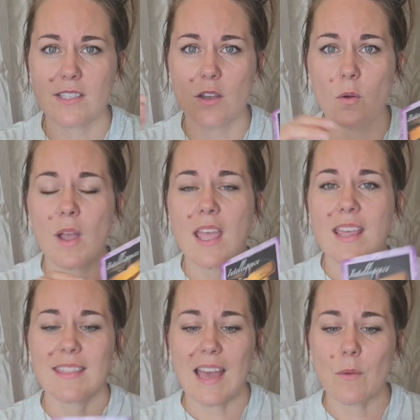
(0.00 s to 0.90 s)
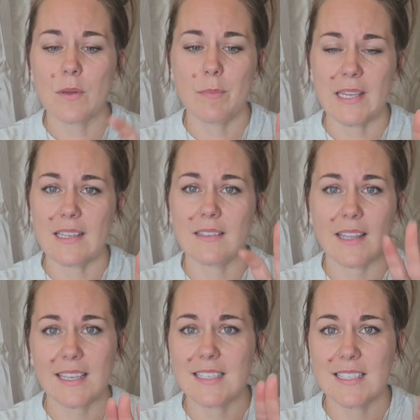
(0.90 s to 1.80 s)
So that would be
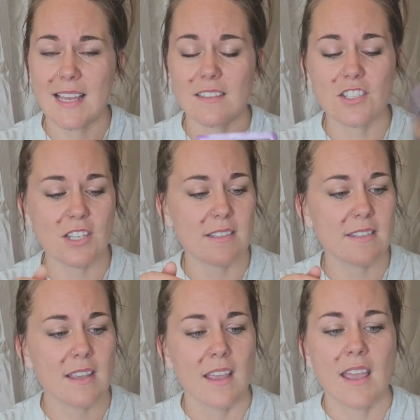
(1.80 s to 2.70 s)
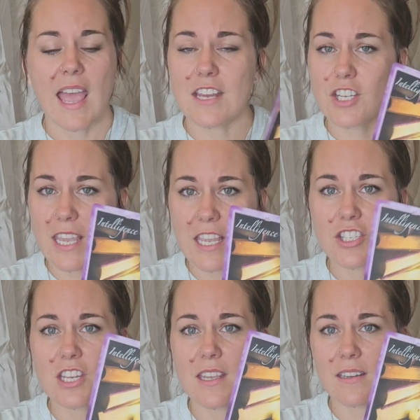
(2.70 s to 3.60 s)
like an intelligence,
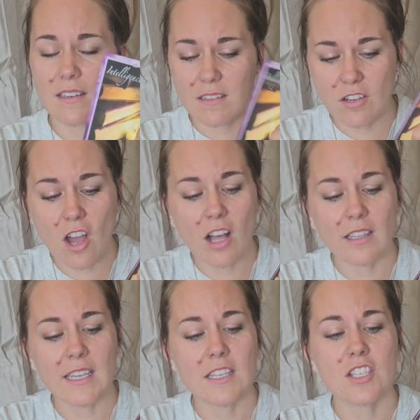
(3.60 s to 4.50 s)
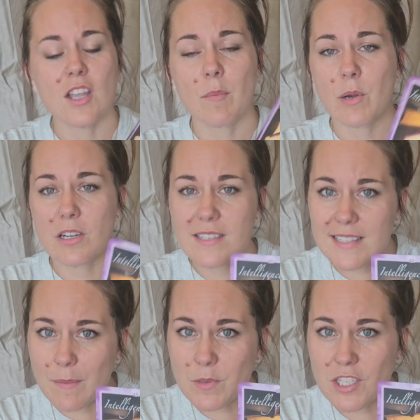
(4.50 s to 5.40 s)
education, knowledge,
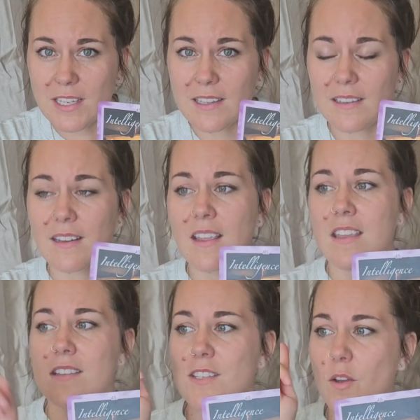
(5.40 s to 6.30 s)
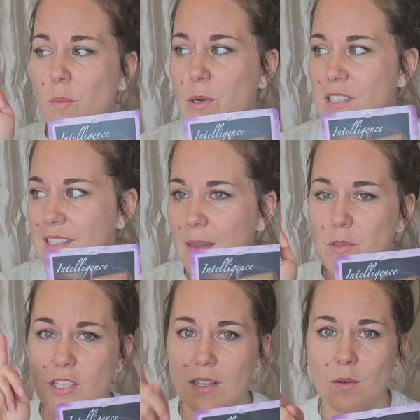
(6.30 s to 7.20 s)
perception. So
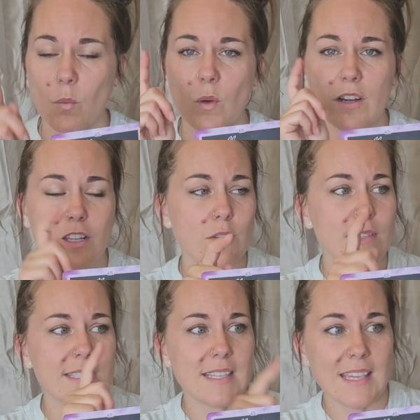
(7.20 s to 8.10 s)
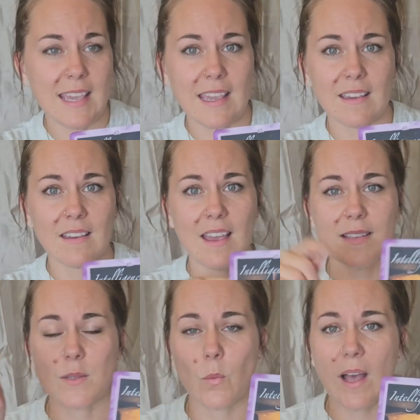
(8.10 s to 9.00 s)
perception, what are you seeing
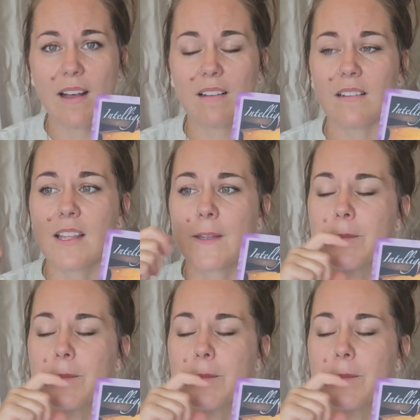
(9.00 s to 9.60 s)
as well?